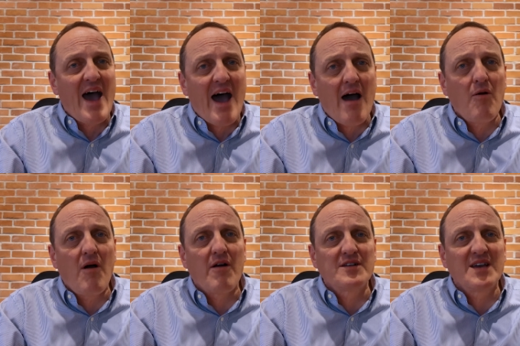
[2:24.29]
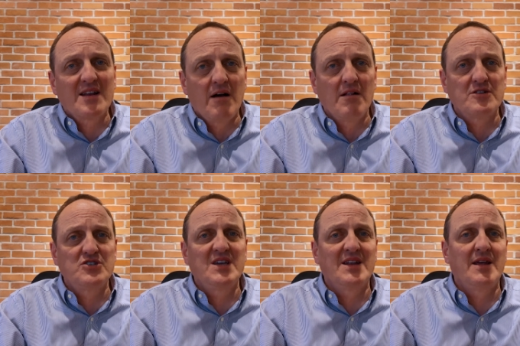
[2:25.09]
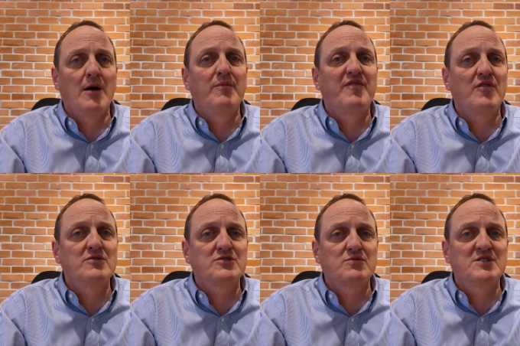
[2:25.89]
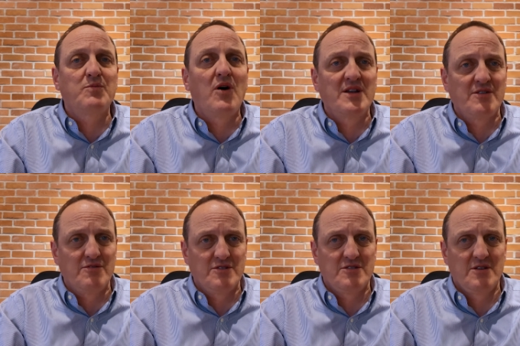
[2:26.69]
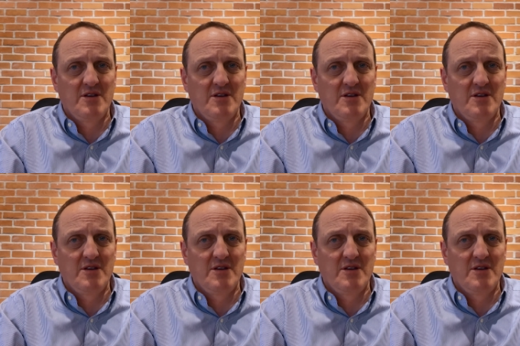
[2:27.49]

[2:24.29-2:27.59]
how our technology can help first responders,